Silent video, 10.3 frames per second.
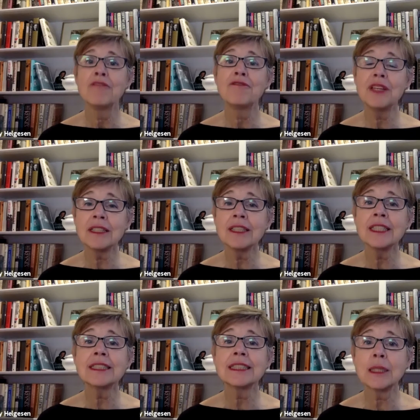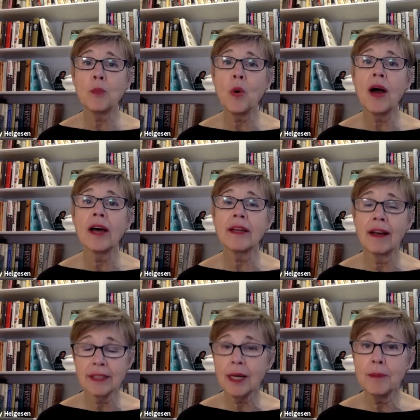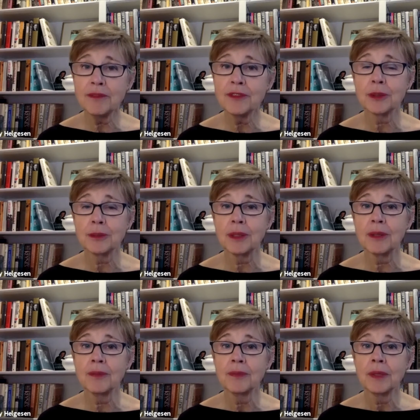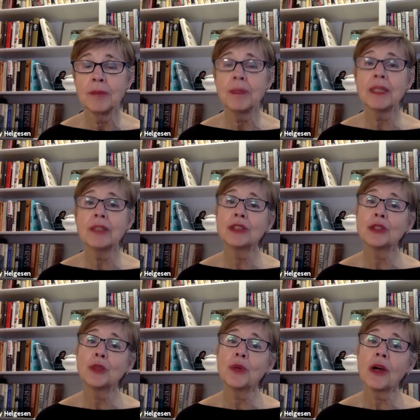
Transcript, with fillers: feeling somewhat uncomfortable because you're